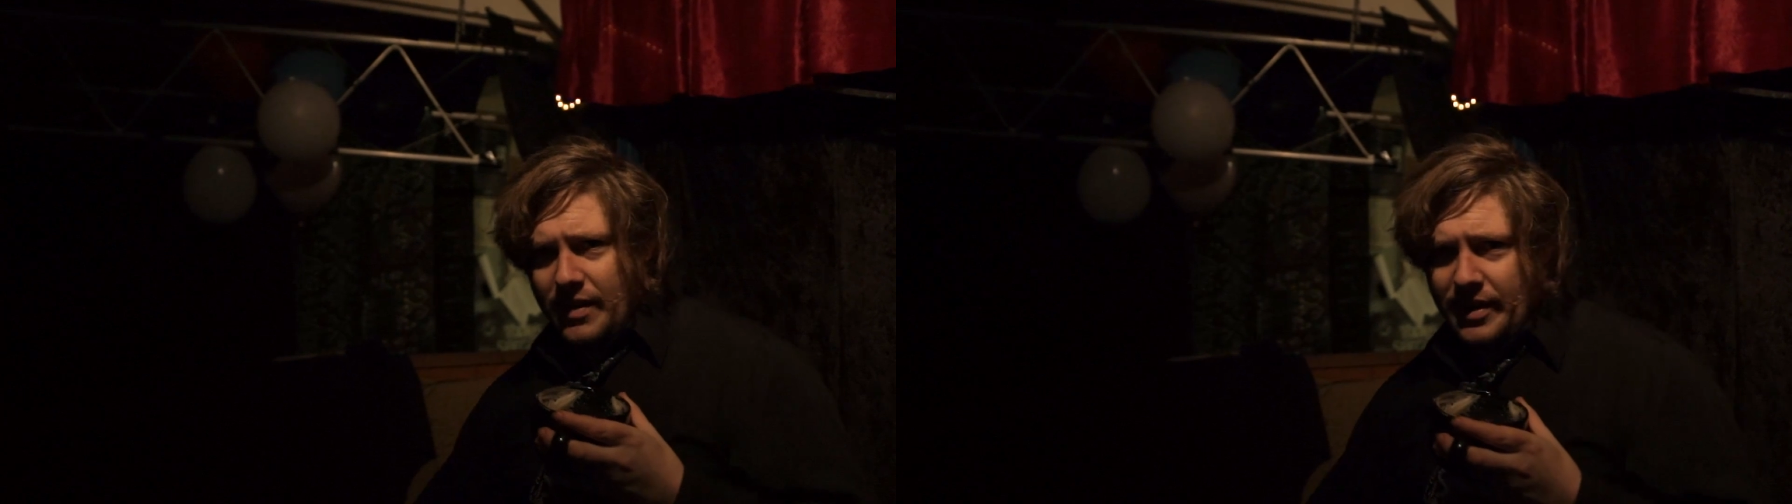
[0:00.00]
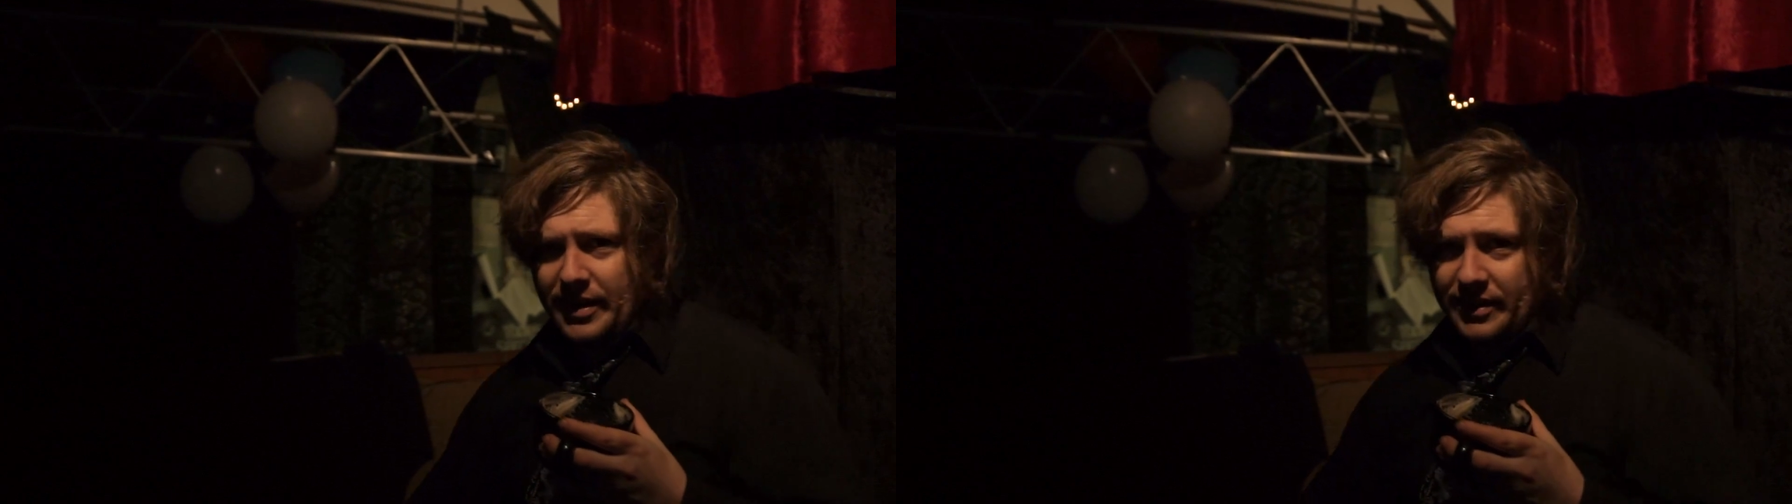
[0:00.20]

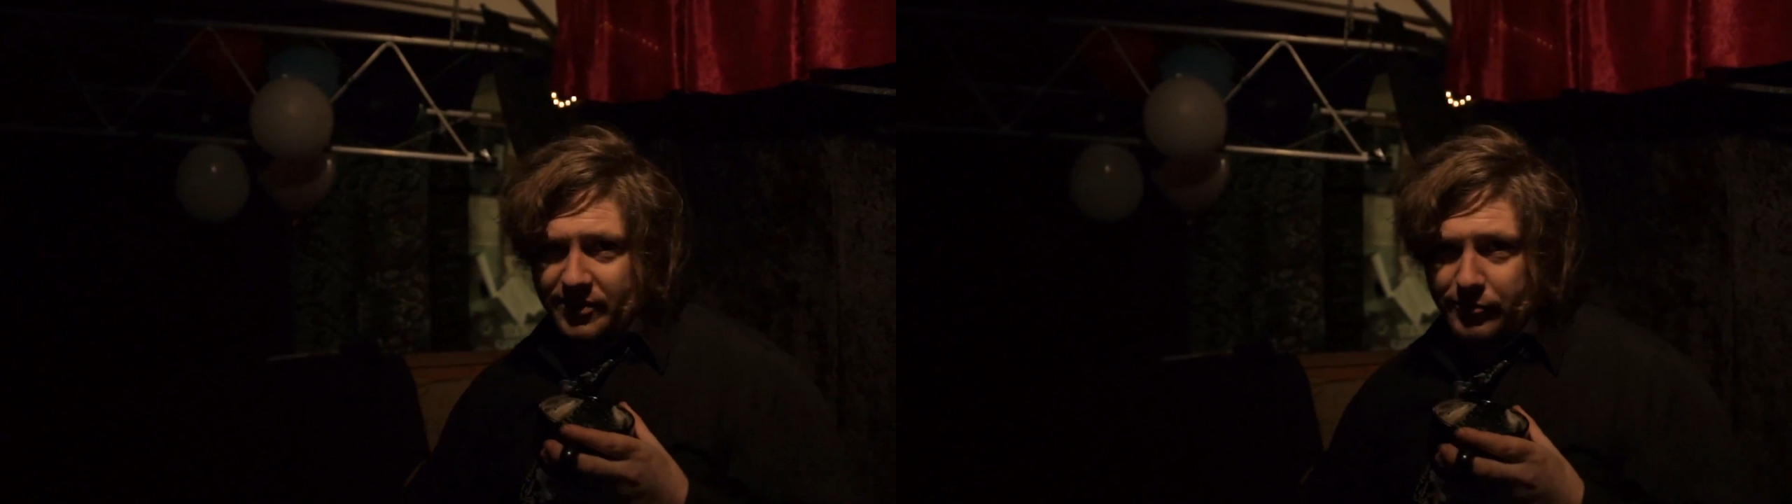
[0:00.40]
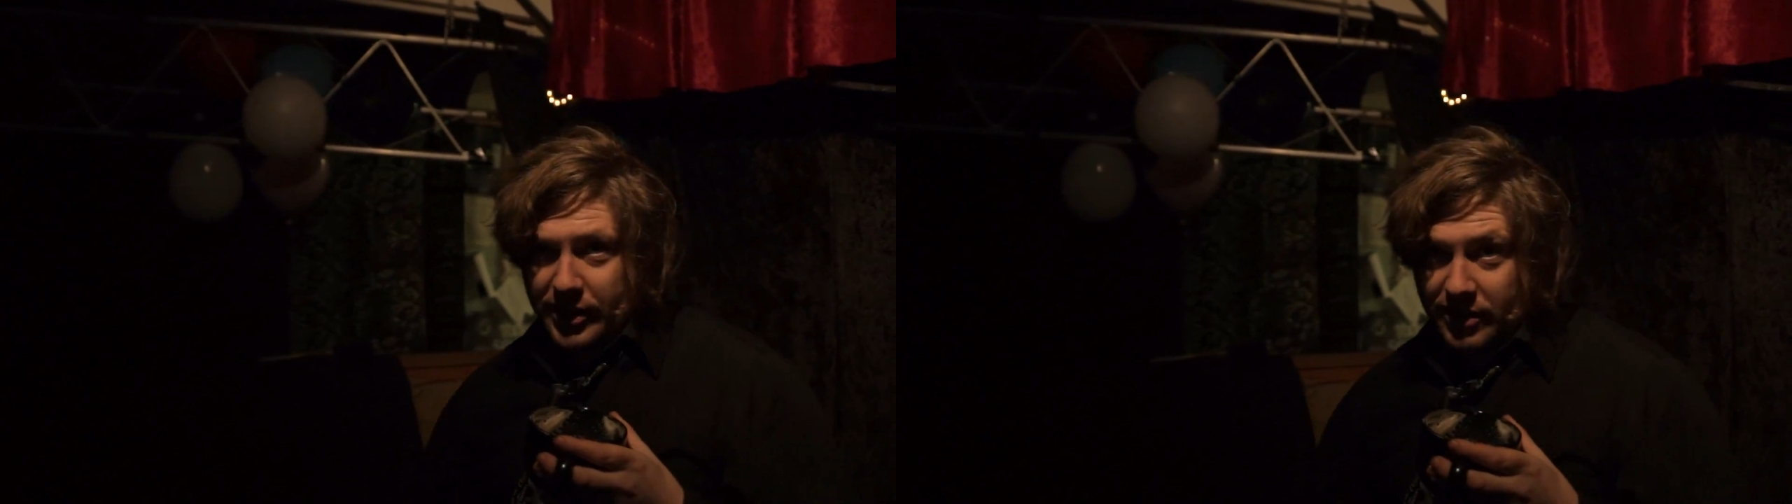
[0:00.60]
and
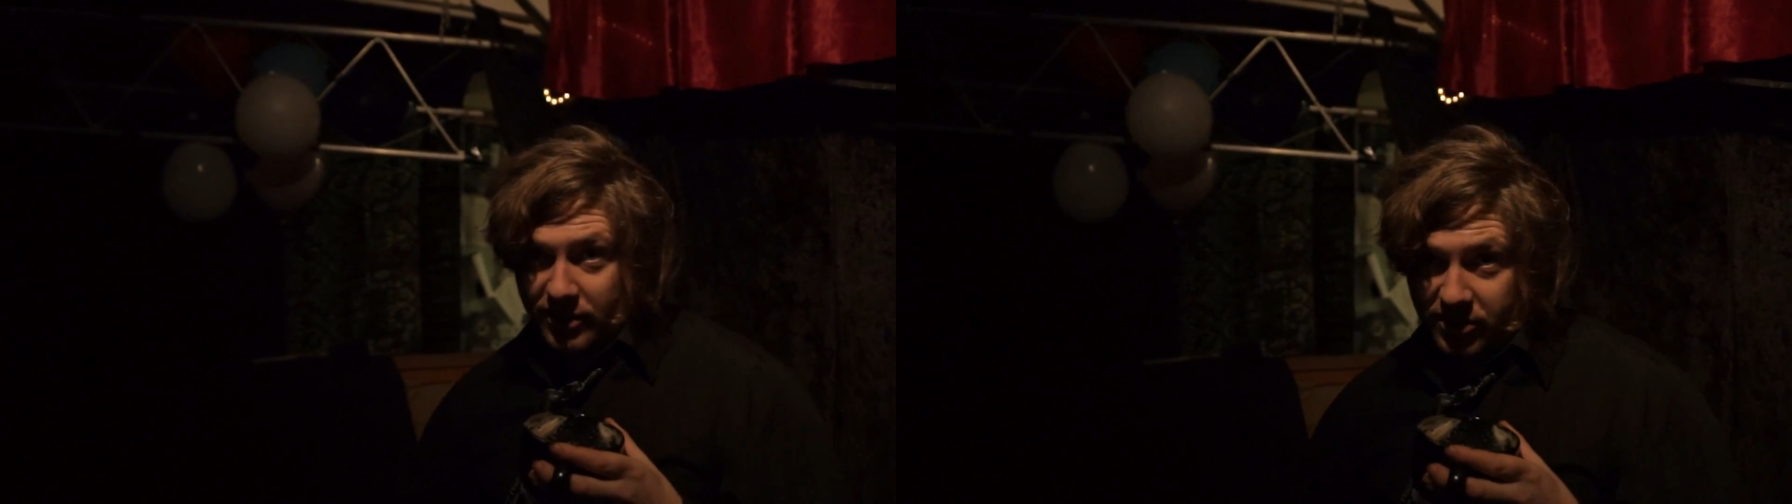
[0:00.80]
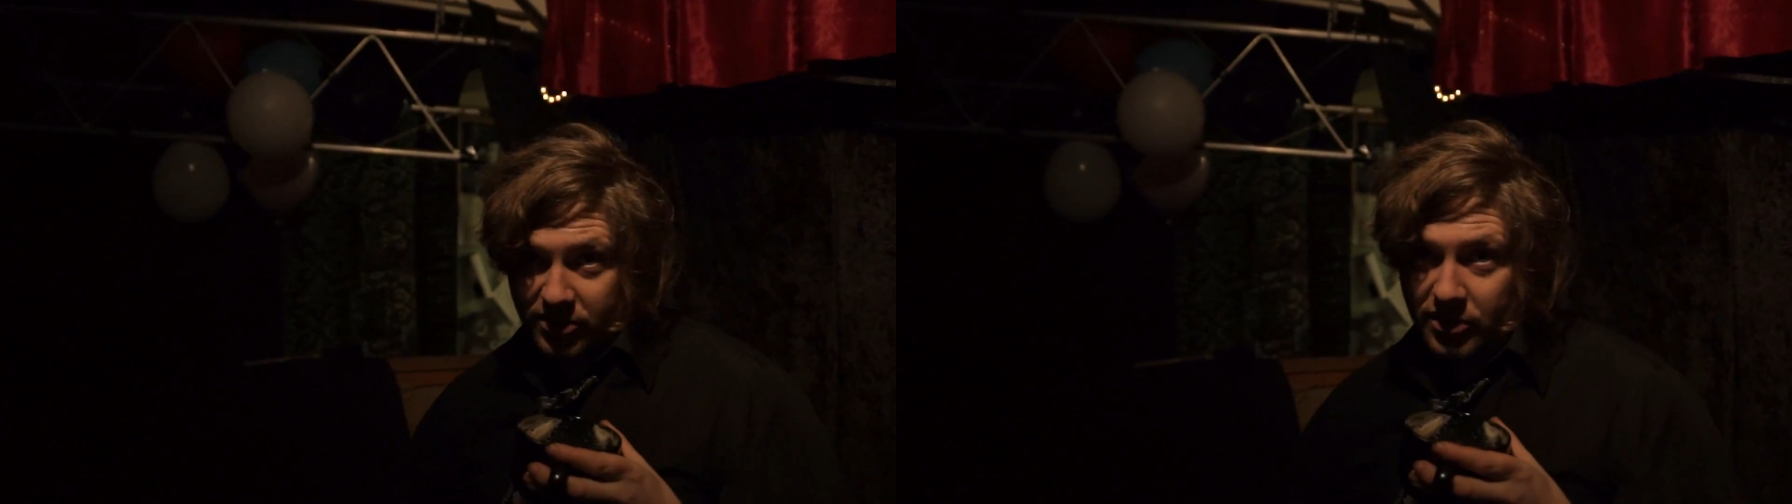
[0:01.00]
it
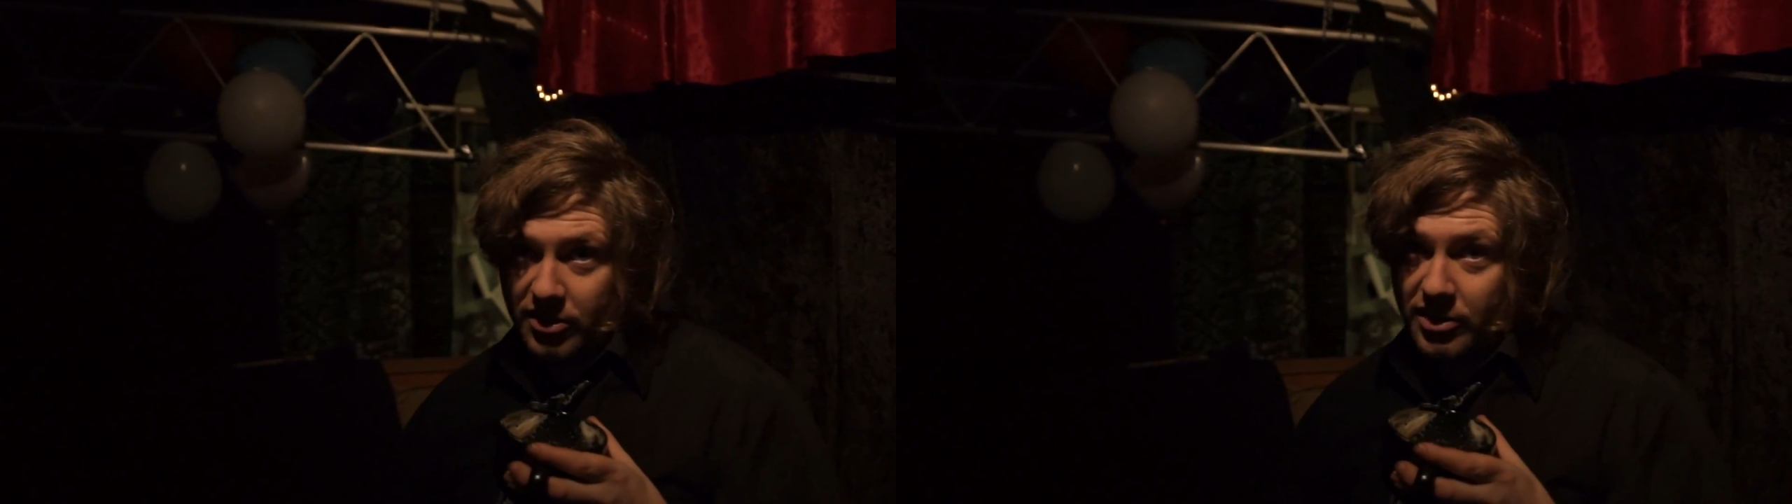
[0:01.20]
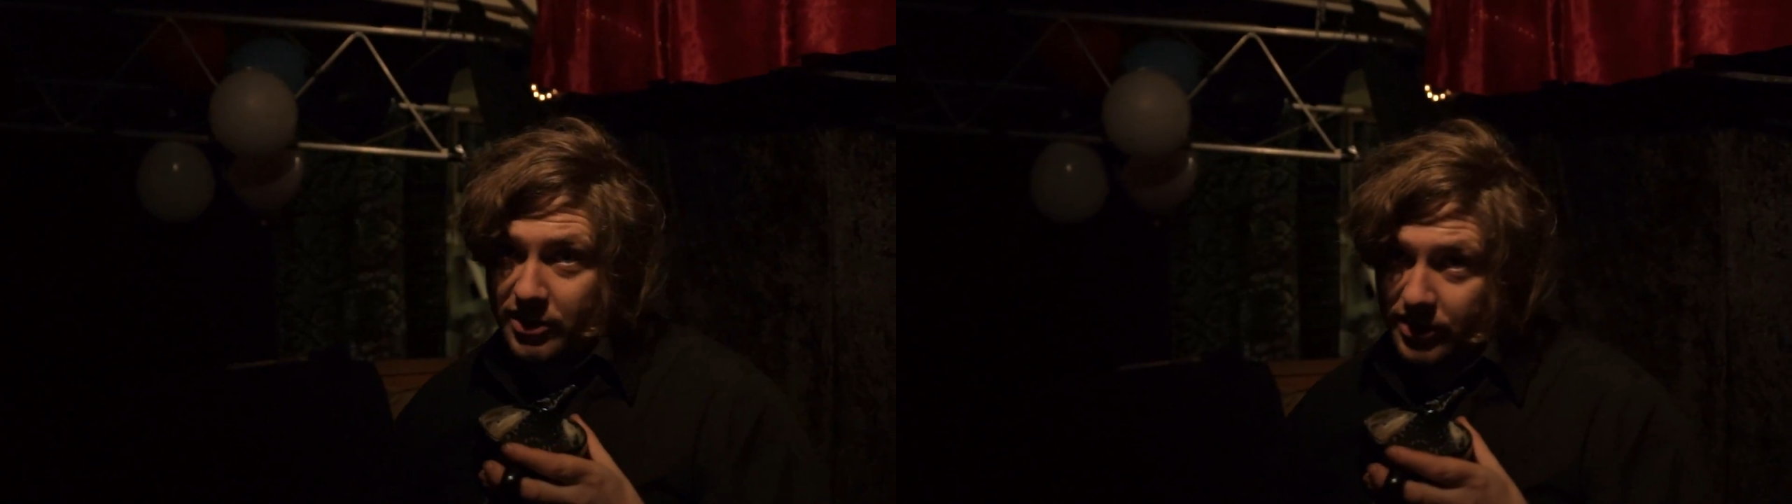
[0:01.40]
feels
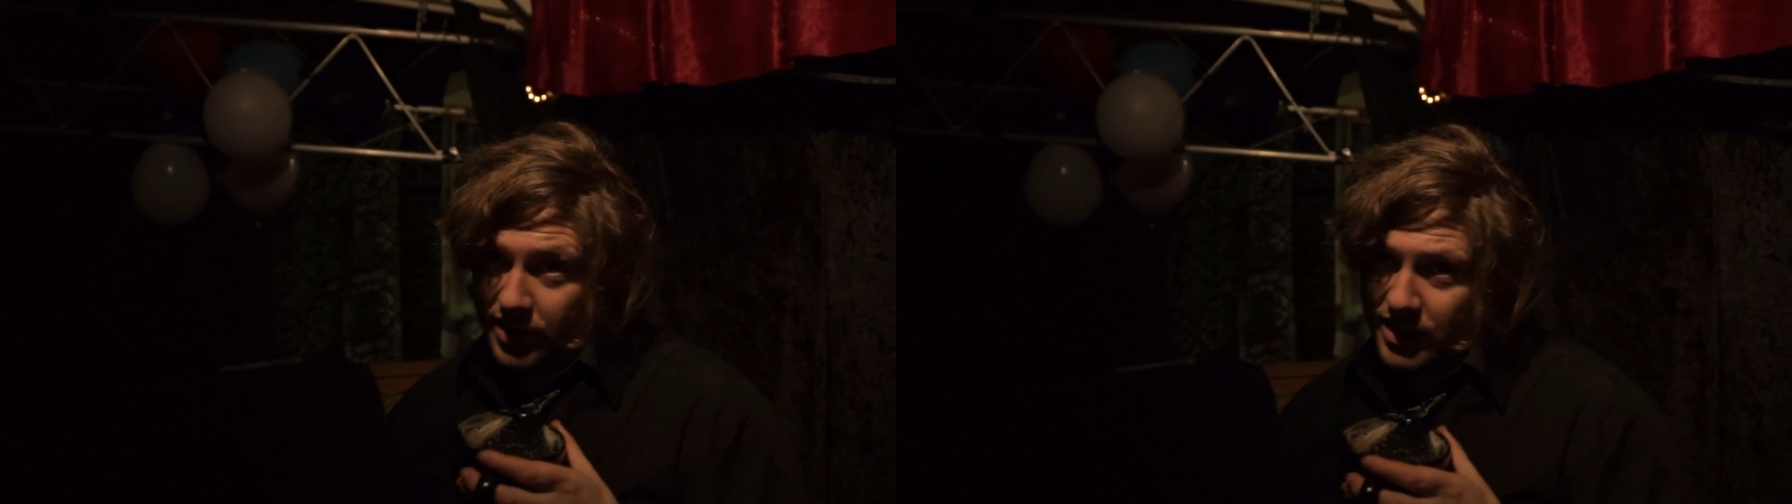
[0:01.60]
good.